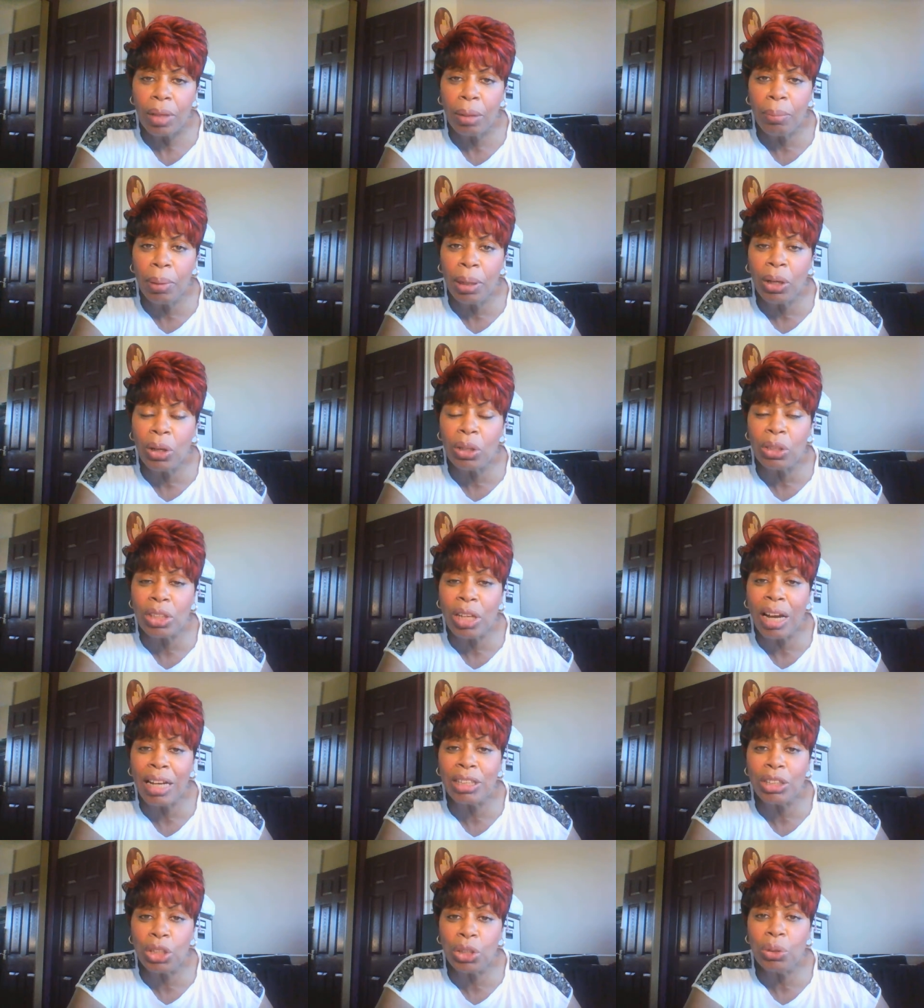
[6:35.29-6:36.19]
because
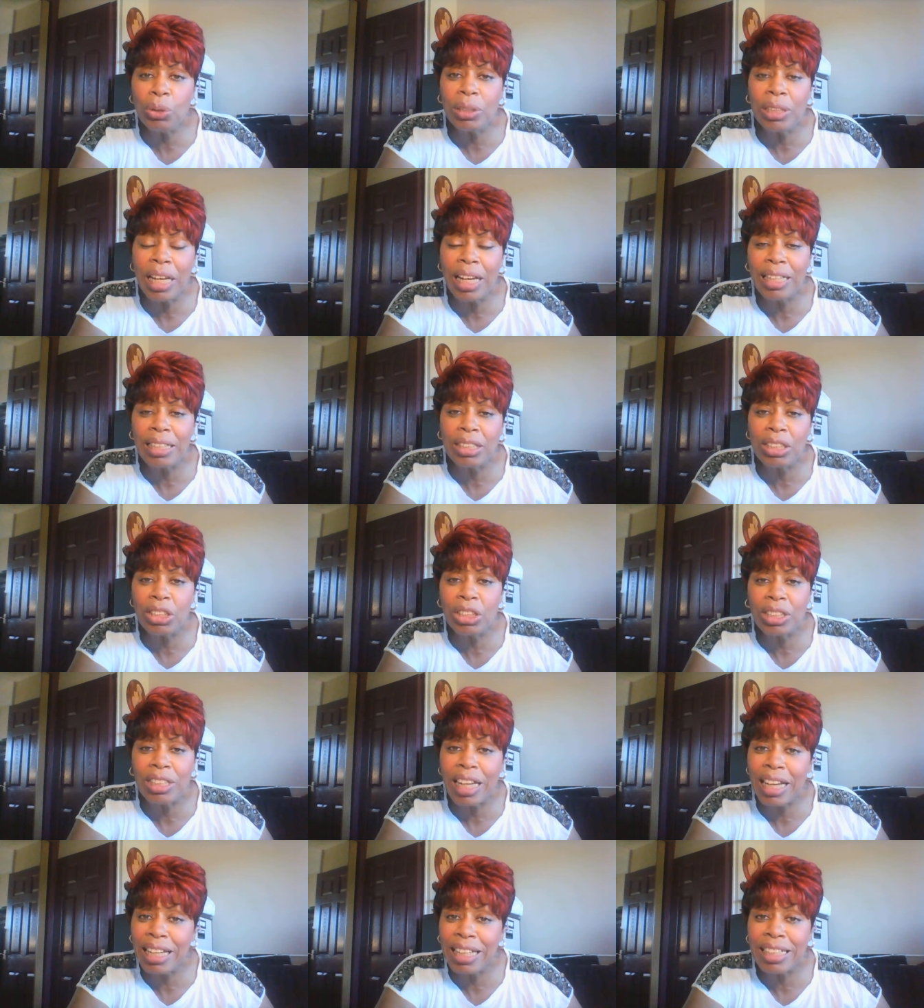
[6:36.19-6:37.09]
I do tend to
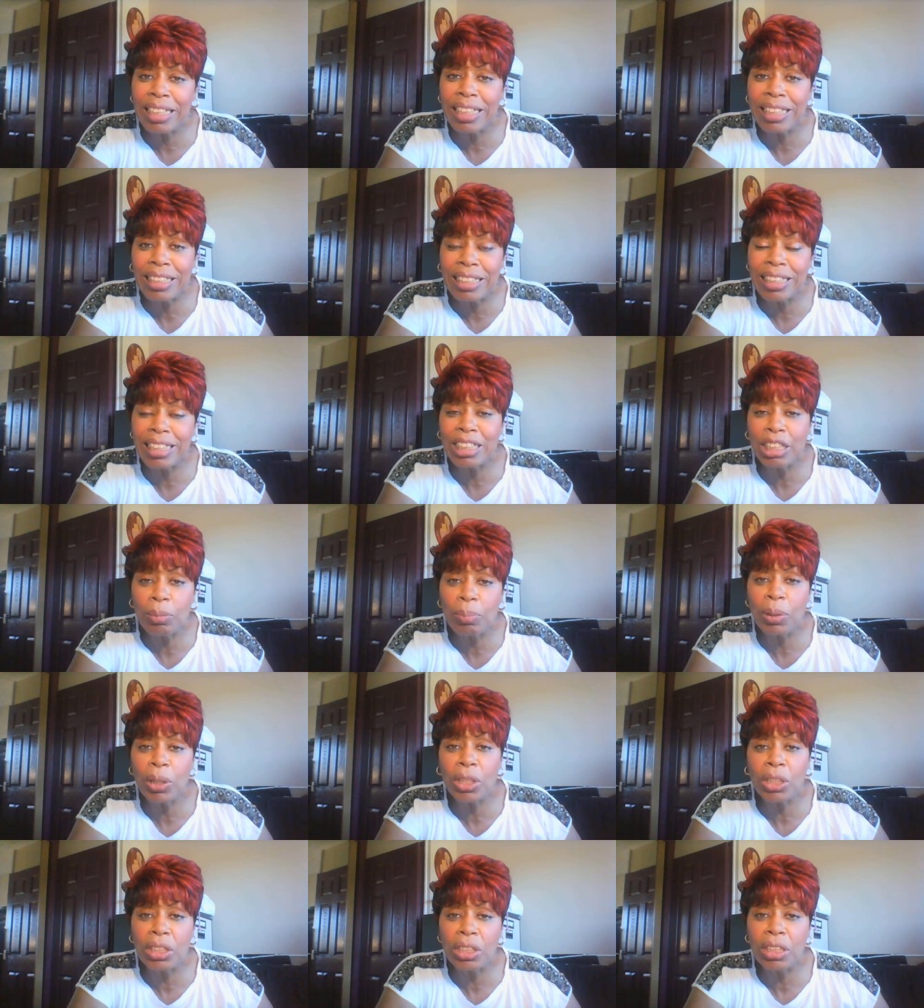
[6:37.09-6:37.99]
take these things
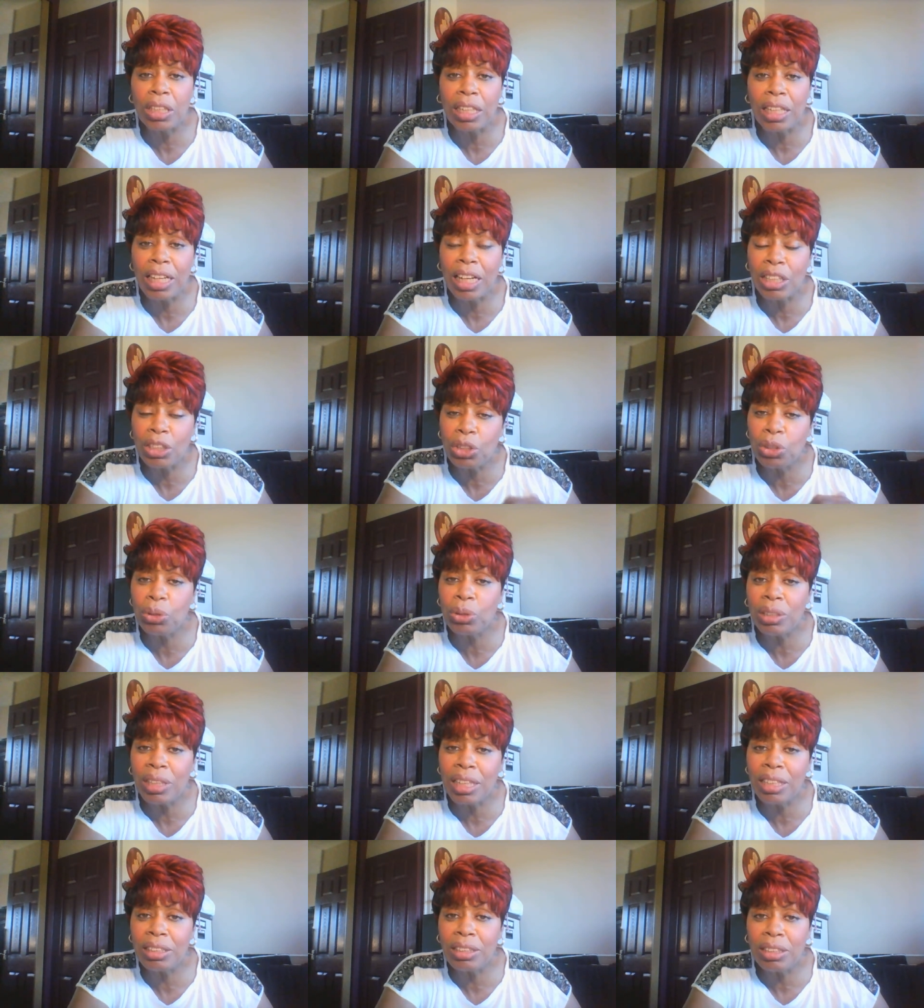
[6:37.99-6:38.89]
personally. I do
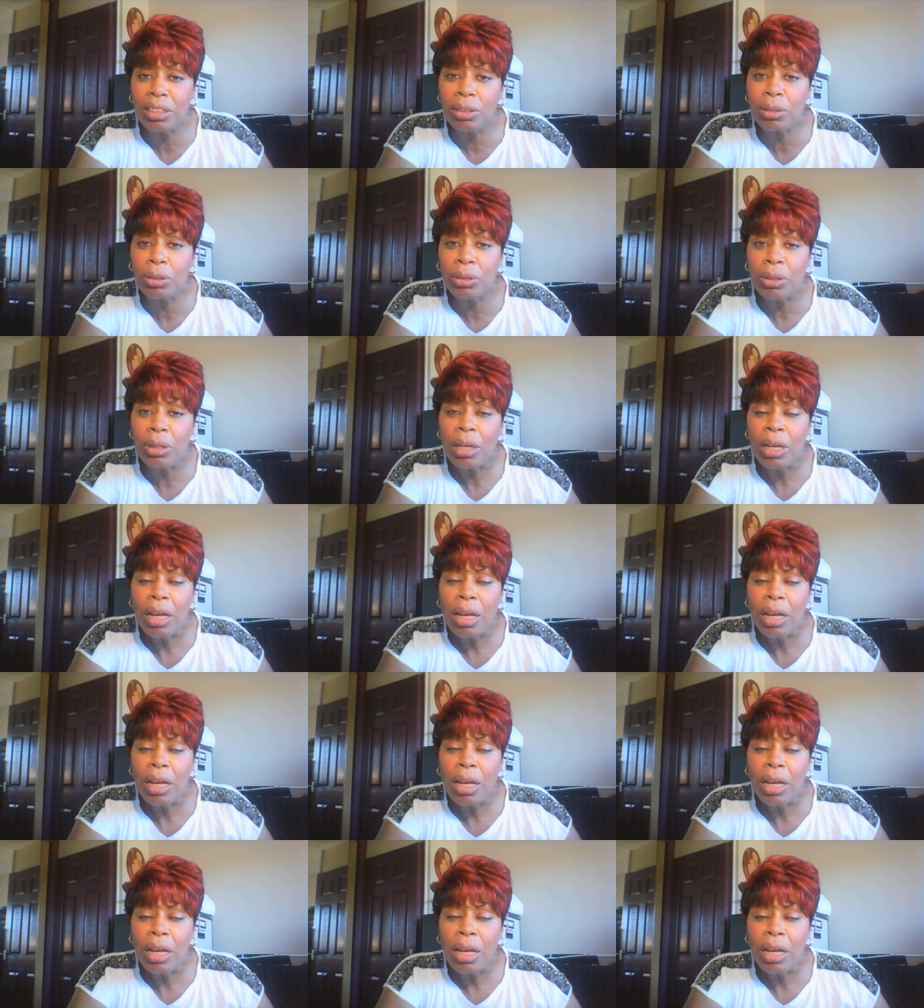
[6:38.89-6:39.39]
tend to